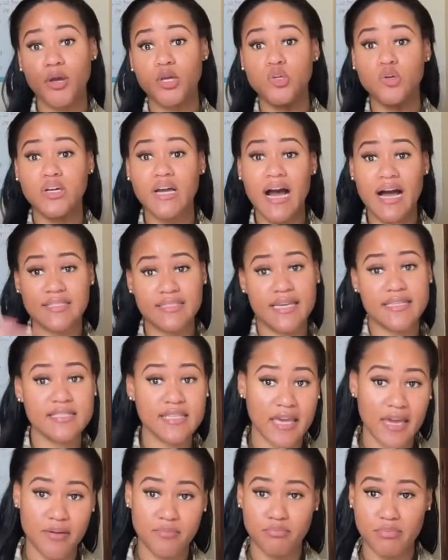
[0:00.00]
you can't
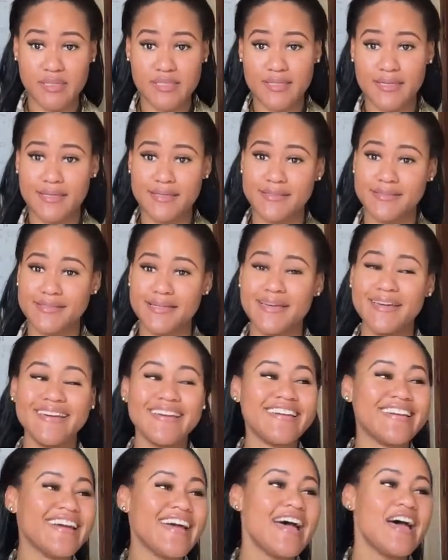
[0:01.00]
escape business.
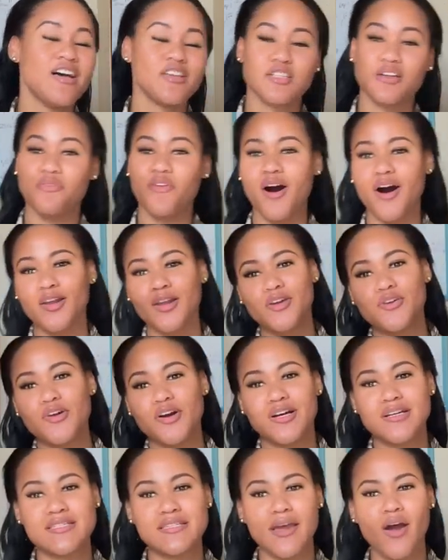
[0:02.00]
So for all of you who are
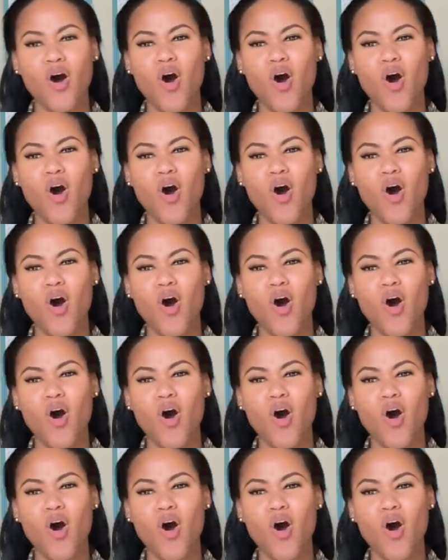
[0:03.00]
gonna say,